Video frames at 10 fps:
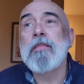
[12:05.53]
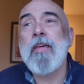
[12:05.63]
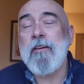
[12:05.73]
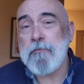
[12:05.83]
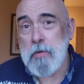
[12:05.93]

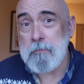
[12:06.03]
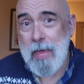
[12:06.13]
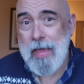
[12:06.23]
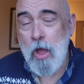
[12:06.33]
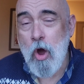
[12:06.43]
they've been
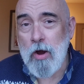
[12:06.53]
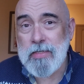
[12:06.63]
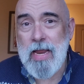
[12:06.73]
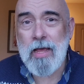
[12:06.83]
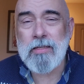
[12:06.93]
making our
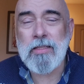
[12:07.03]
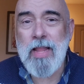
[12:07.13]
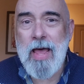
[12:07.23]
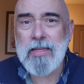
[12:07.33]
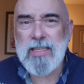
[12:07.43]
test
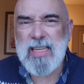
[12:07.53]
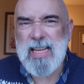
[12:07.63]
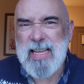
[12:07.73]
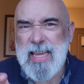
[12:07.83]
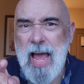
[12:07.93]
less
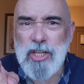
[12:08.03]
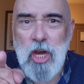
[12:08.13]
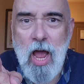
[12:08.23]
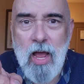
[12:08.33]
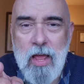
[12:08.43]

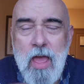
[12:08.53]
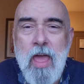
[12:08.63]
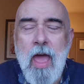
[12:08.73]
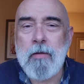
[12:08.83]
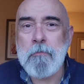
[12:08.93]
getcha
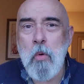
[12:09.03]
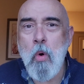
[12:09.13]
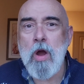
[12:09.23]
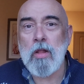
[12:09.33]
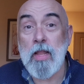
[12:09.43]
and
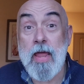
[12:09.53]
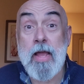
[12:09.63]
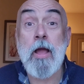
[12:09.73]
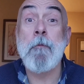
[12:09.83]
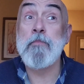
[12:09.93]
more
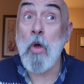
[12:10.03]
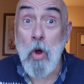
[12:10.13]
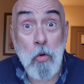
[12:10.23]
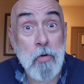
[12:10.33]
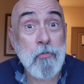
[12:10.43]
like
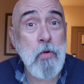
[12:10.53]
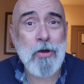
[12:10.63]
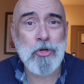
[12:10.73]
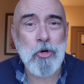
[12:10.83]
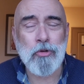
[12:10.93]
a
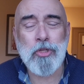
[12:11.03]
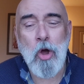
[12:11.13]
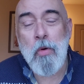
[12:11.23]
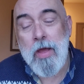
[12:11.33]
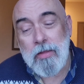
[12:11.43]
refresher.
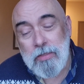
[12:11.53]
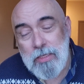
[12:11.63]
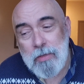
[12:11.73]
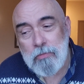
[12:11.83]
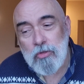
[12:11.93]
So it
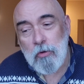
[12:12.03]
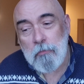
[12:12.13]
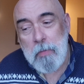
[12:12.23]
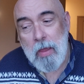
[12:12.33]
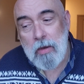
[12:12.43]
seems to
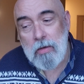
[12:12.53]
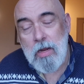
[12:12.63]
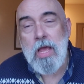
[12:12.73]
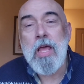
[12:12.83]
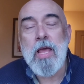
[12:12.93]
have
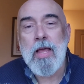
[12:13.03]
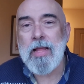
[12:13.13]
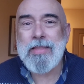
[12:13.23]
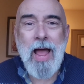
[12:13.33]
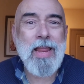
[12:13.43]
been
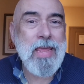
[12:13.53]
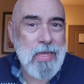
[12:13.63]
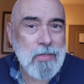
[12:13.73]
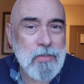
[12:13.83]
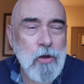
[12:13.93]
not
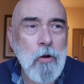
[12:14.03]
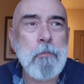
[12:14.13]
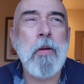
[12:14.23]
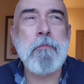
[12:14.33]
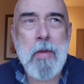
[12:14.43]
easier,
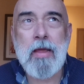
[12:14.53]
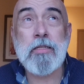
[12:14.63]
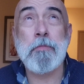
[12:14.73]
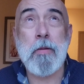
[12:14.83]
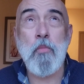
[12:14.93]
but
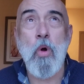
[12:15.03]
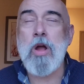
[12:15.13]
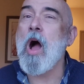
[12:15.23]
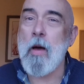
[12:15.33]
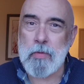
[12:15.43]
made to be more
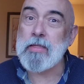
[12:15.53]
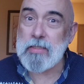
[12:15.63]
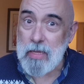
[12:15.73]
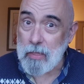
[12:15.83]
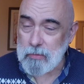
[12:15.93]
common
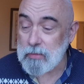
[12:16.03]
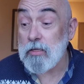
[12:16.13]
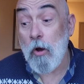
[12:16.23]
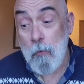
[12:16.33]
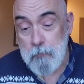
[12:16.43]
sense.
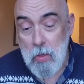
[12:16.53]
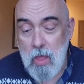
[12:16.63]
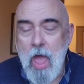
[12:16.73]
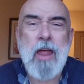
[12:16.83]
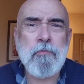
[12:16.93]
So
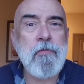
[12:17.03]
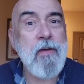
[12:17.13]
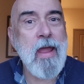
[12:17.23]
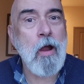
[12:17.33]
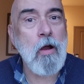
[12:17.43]
and
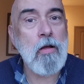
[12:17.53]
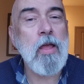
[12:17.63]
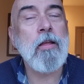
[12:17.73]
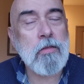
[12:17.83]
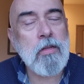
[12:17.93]
fair.
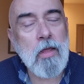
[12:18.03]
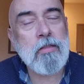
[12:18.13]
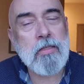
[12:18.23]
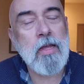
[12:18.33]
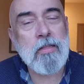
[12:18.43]
It
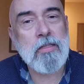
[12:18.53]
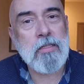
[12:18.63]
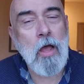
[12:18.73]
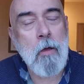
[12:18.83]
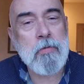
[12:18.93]
it's
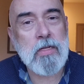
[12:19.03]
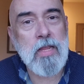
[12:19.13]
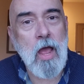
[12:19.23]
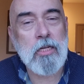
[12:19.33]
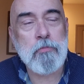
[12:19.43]
it's uh,
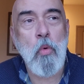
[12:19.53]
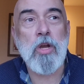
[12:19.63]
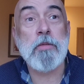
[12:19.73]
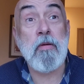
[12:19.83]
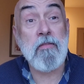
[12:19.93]
designed more
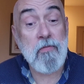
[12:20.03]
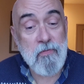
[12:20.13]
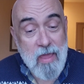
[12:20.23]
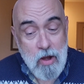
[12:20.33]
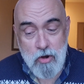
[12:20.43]
to be
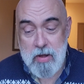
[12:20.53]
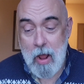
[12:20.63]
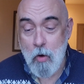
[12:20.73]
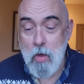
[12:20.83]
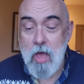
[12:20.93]
fair
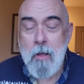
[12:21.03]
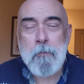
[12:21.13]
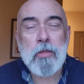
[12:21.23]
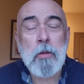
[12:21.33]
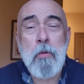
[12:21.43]
now.
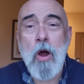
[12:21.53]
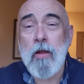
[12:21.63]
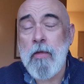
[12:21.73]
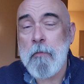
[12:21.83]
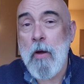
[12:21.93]
But the
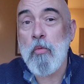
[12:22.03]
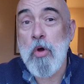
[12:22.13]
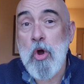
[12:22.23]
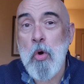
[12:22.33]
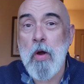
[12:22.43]
part about
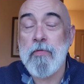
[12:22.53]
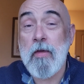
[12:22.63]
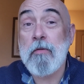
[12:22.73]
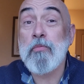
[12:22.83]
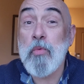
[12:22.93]
recurrent
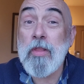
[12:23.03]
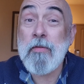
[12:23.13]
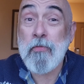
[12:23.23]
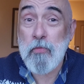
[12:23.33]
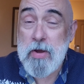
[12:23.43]
that
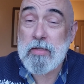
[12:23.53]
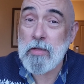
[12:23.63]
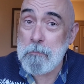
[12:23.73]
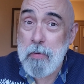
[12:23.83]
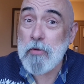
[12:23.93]
really freaks
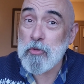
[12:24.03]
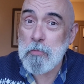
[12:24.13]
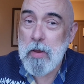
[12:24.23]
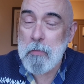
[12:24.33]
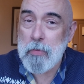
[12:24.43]
a bunch
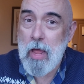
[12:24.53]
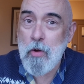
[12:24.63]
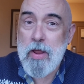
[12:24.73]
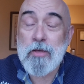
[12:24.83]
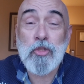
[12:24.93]
of people
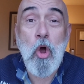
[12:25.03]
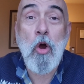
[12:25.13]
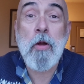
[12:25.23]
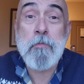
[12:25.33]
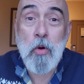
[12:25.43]
out is
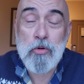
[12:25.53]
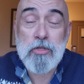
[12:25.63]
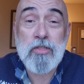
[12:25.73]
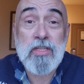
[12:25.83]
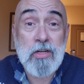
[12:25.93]
our
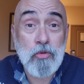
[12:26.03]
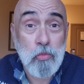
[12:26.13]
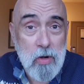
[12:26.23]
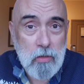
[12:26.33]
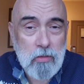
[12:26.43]
emergency
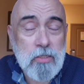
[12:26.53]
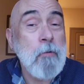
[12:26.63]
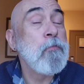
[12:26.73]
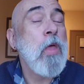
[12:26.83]
drills.